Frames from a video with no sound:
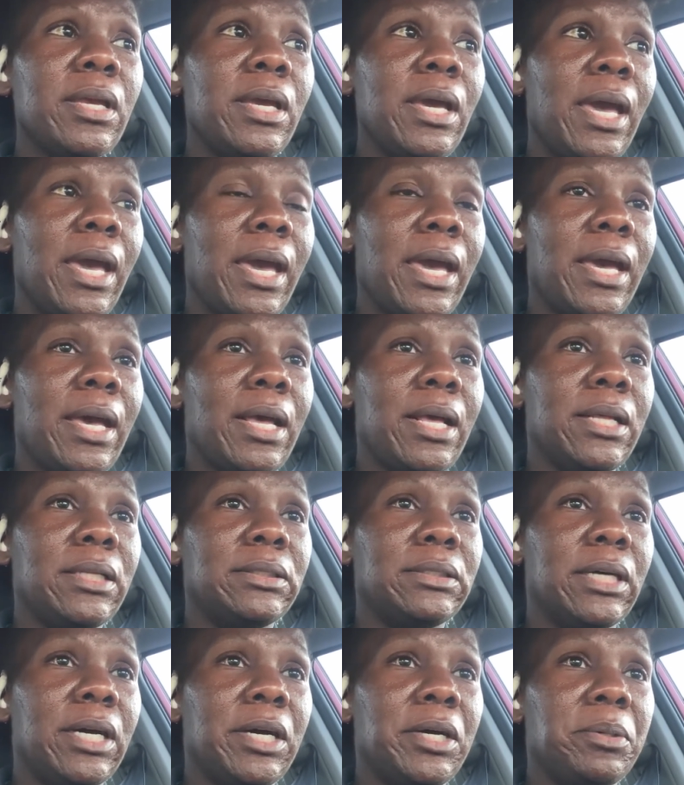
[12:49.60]

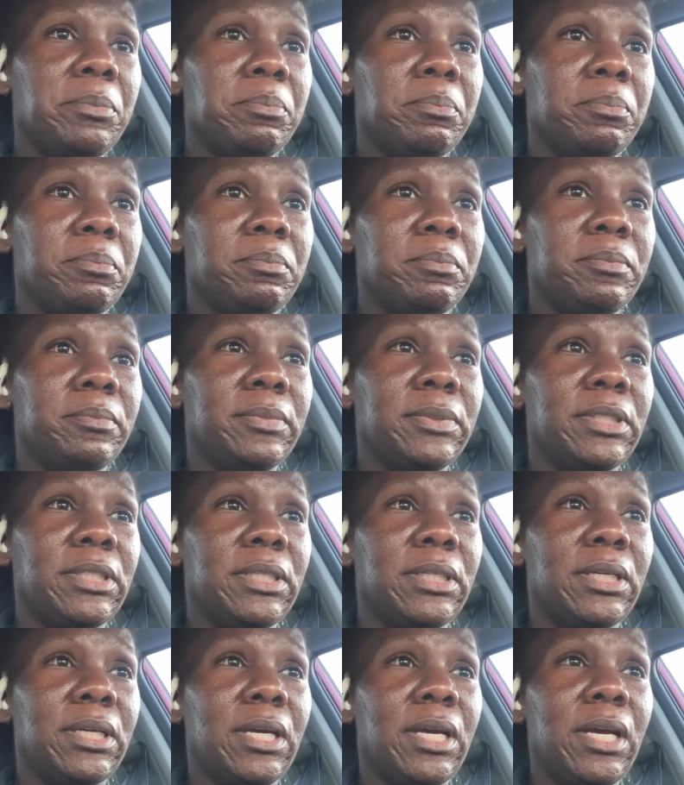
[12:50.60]
and um
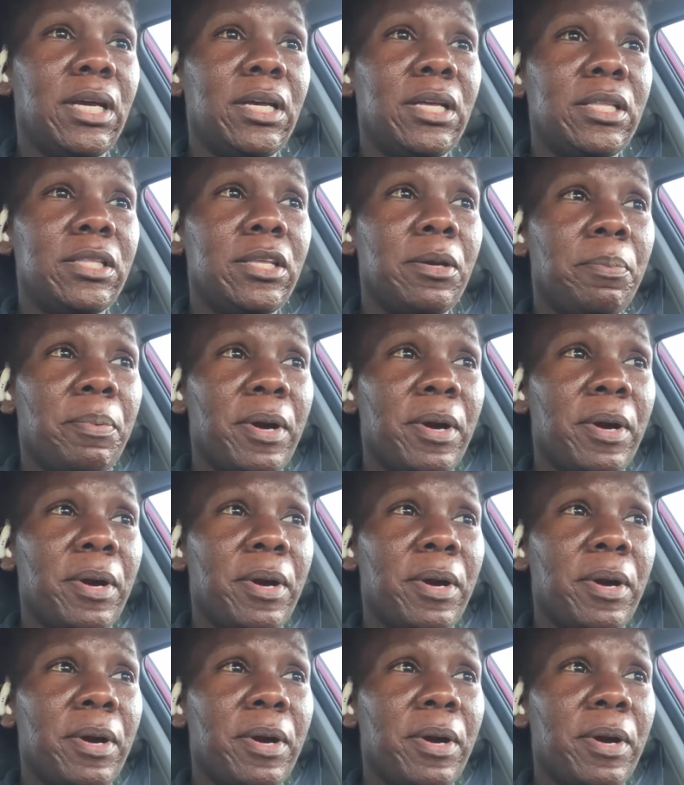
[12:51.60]
the